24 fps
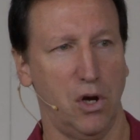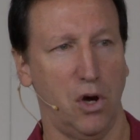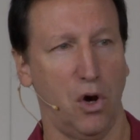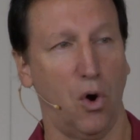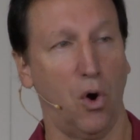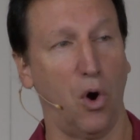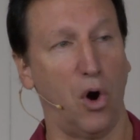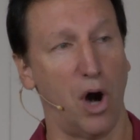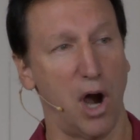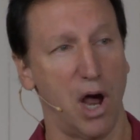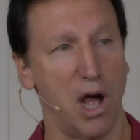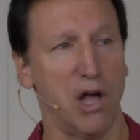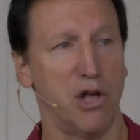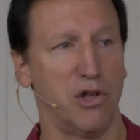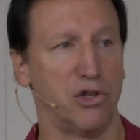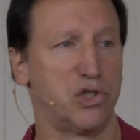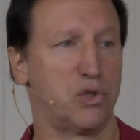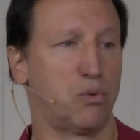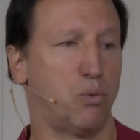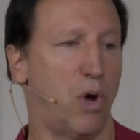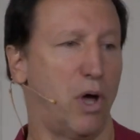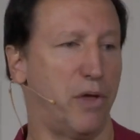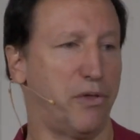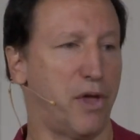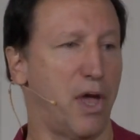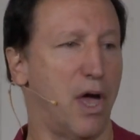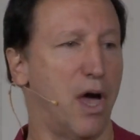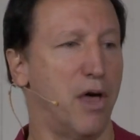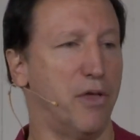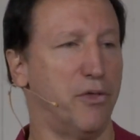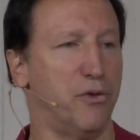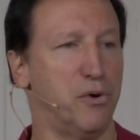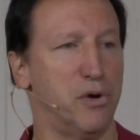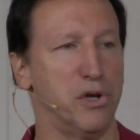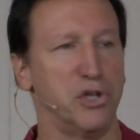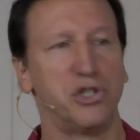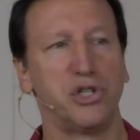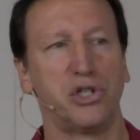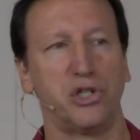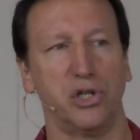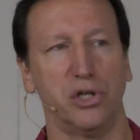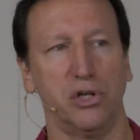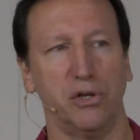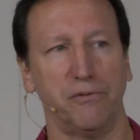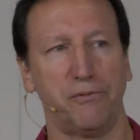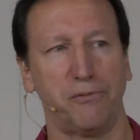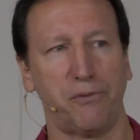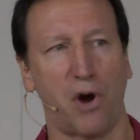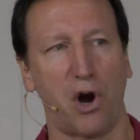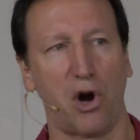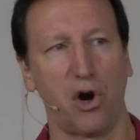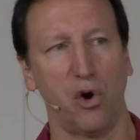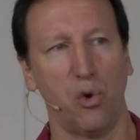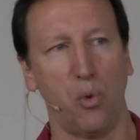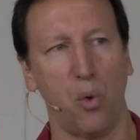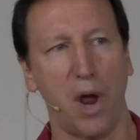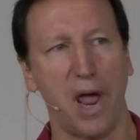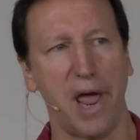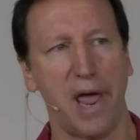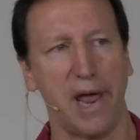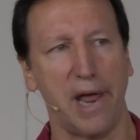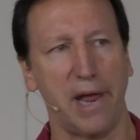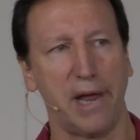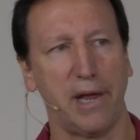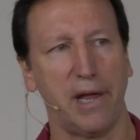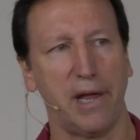Or else, while the other is still far away,